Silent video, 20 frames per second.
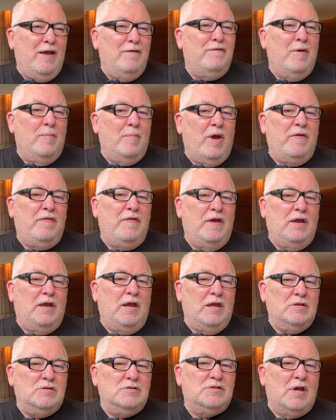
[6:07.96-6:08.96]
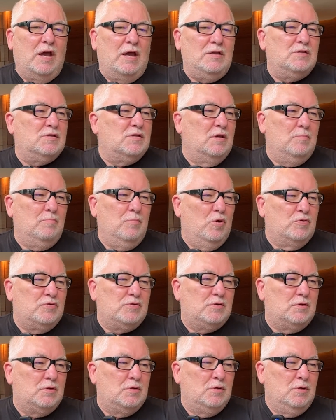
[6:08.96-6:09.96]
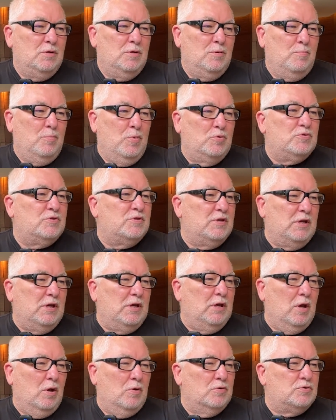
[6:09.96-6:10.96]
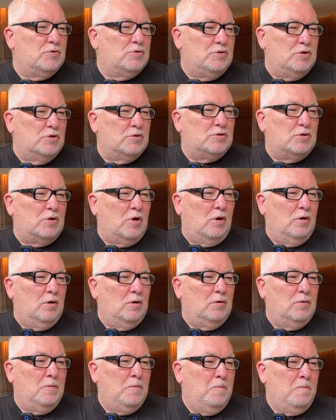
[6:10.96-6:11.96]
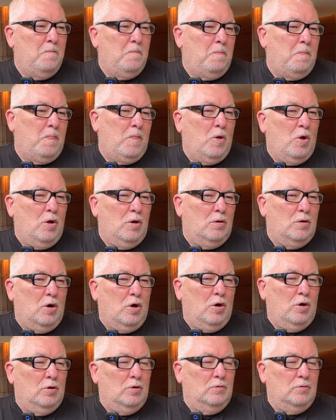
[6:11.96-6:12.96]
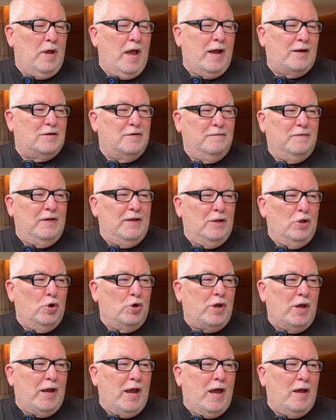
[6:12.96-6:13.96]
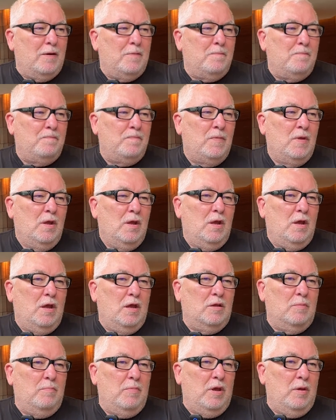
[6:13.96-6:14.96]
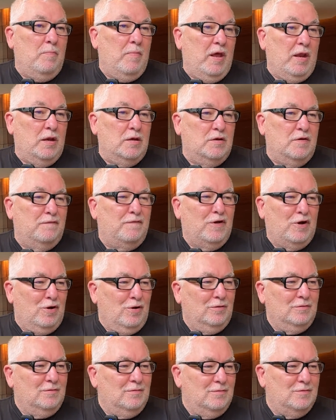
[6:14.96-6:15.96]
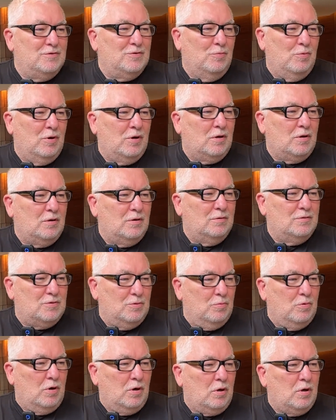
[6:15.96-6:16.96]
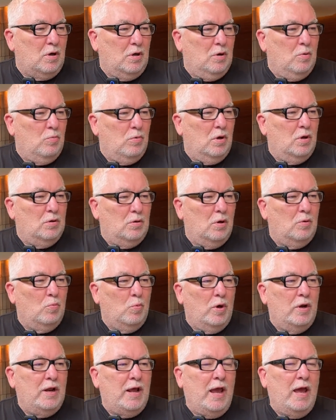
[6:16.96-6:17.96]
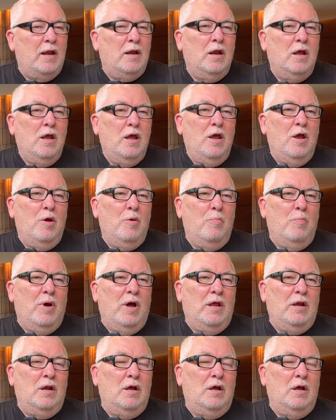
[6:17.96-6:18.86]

him, I think, insights that most CEOs just aren't actively looking at. It made it difficult to work on one hand, but